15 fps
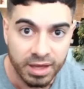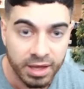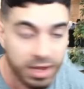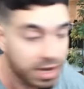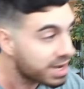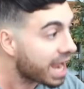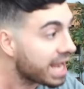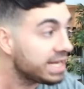
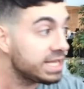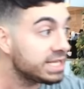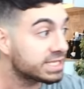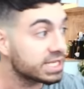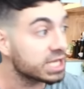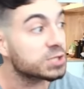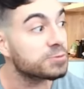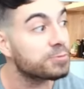
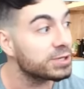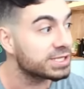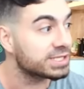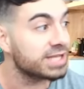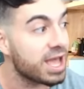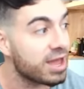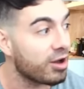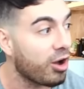
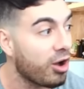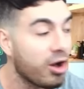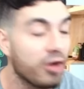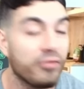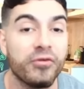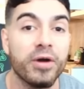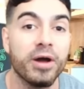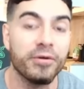96%
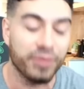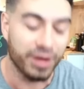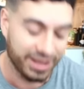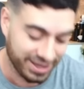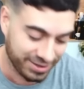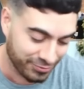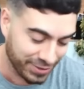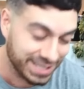of
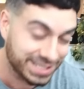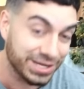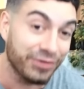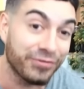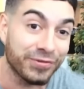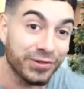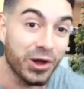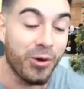retail
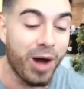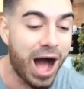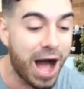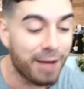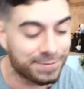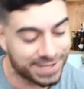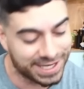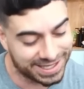flow,
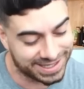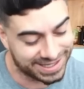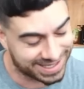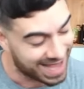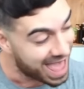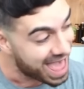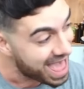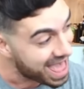options,
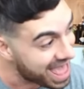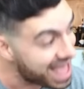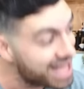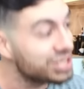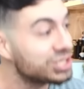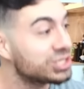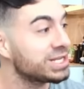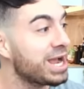
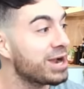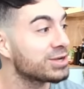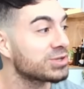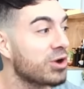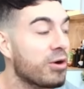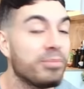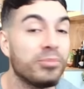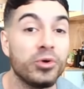and shares
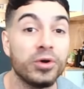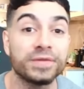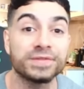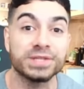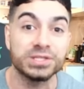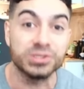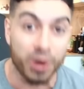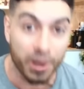are moved
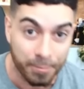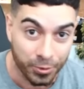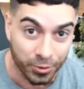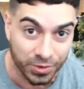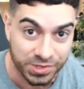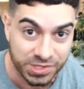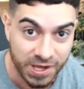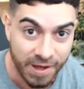to dark
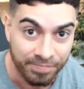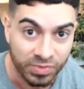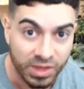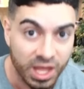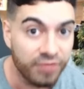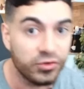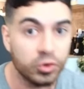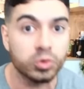pools.
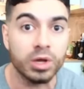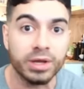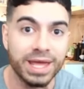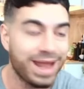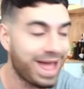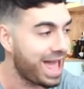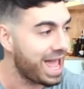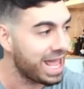If you look at
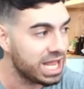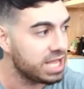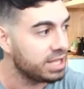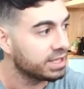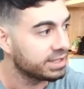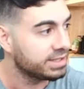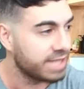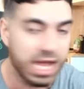any
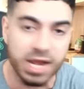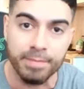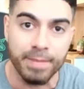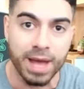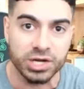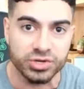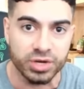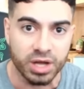data
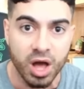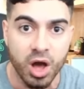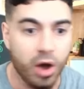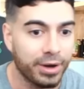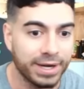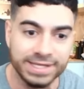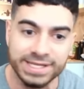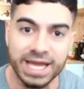metric
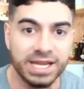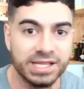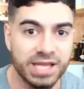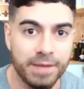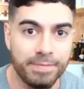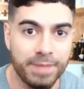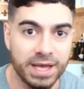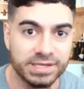on a day-to-day
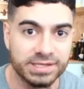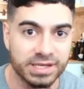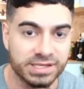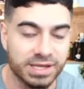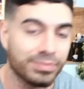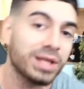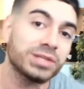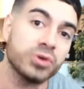basis,
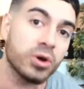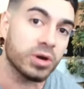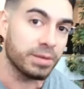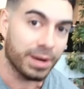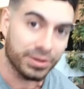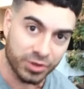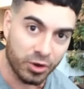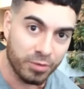I'm not talking
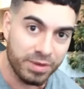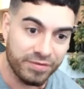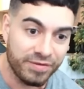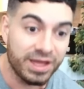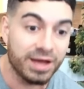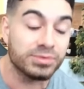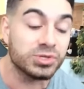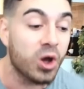about the
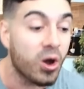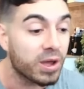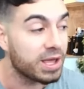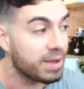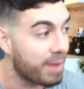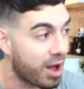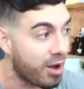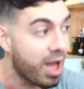OBV, I'm talking
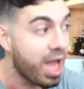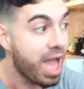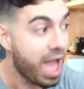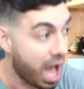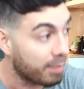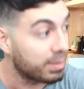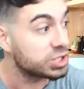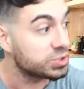about
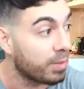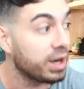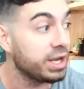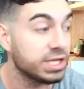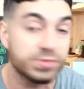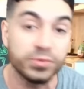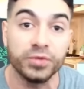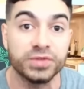how much money
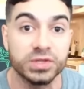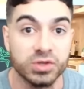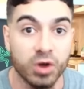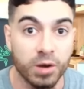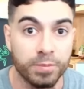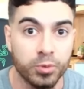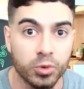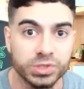is moved to
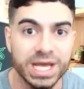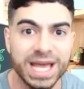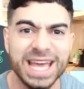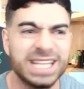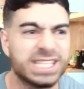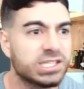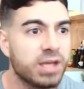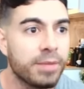dark pools.
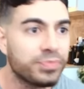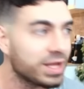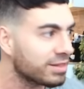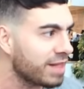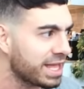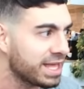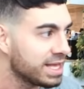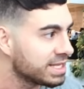It's something
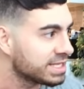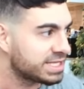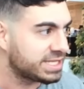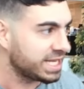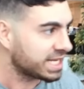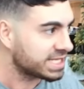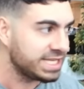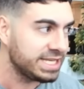like
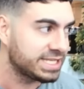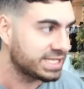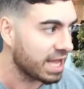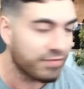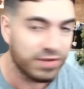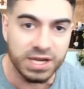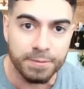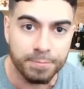60,
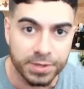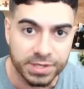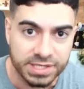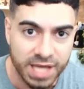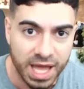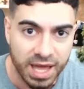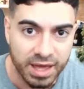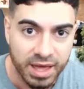
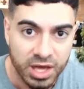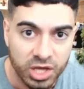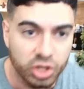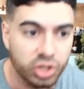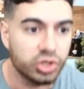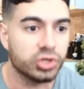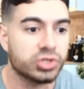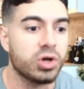70%.
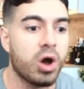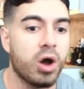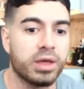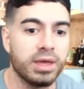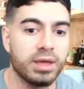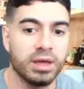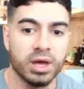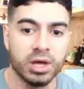You're
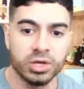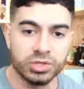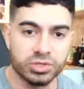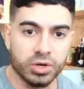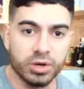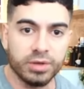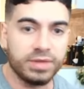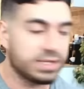talking
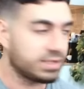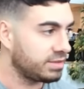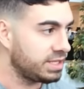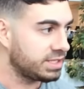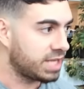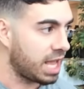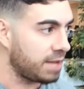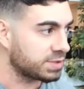during these
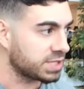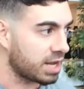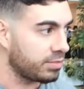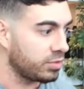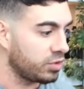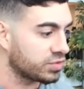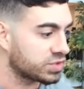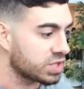GameStop
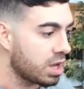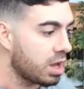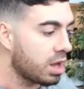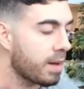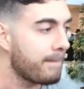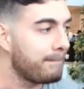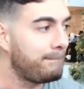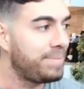moves,
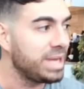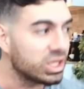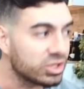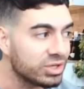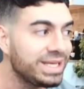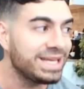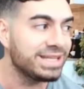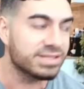
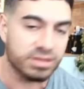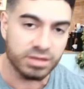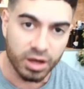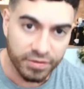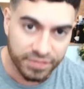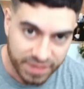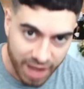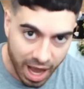billions
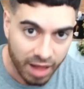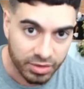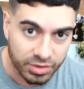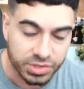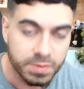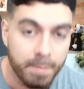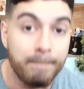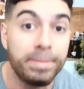of
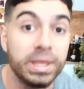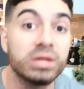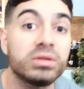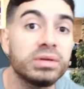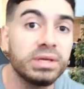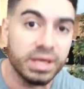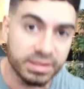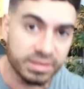dollars,
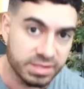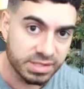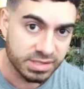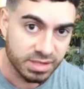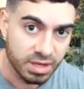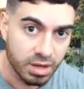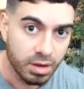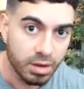billions
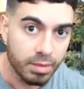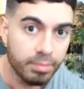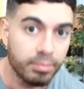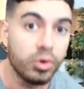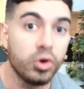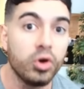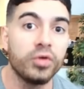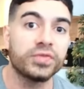
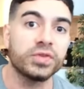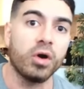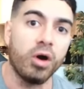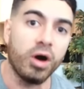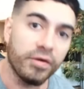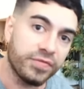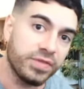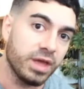moved
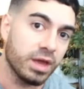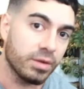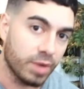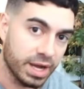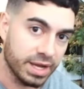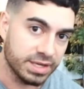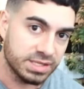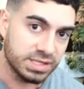off the
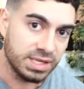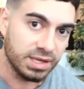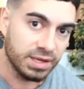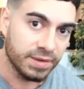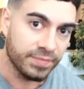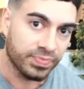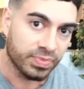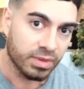NYSE,
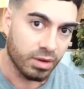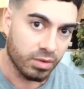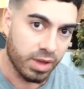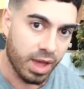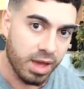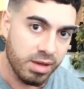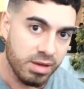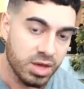
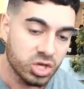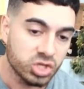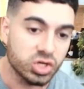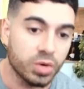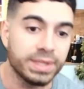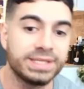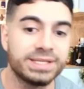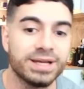okay? So
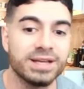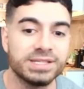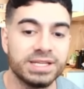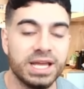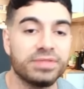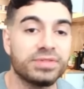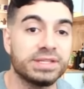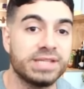it doesn't
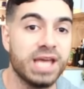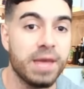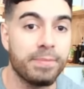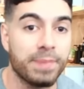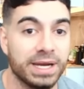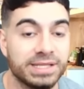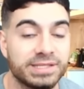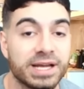hit the tape
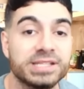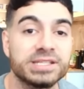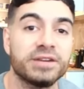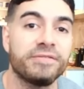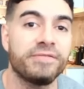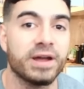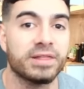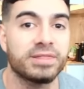and it doesn't
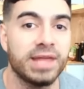affect the